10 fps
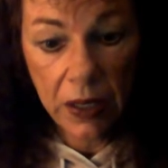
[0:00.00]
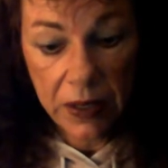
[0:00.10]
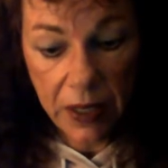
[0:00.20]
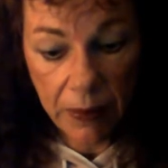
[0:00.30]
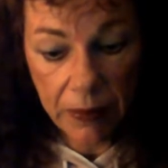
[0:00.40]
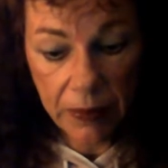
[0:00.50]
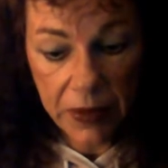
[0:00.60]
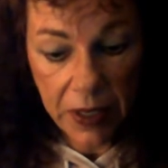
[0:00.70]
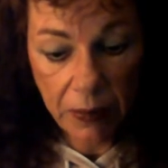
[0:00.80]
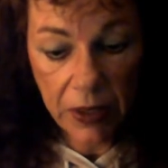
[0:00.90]

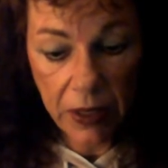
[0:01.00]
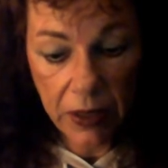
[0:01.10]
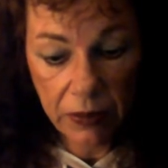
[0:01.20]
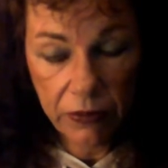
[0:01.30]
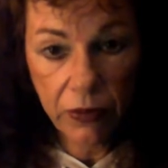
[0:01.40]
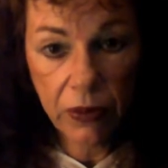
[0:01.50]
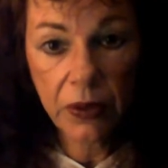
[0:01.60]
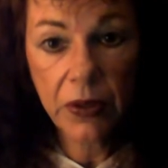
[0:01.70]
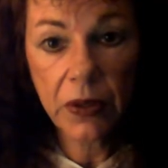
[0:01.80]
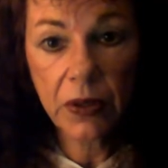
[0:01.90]
something for